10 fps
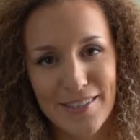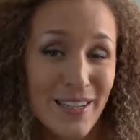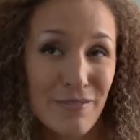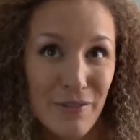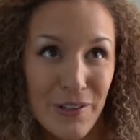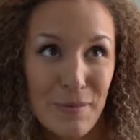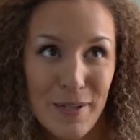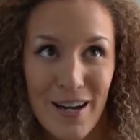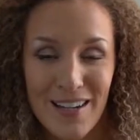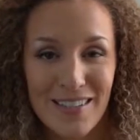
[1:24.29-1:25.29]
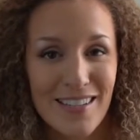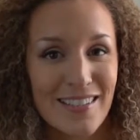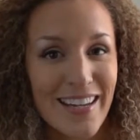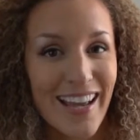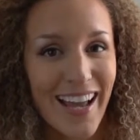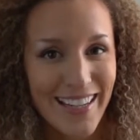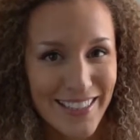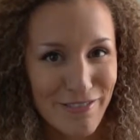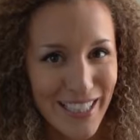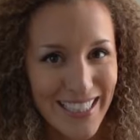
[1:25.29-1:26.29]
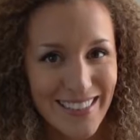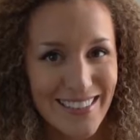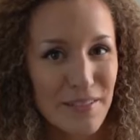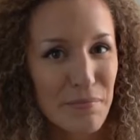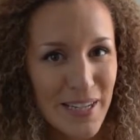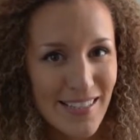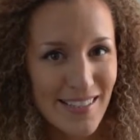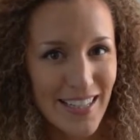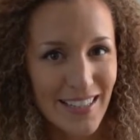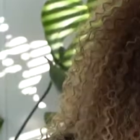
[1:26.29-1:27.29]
It can really be accessed anywhere. It's amazing.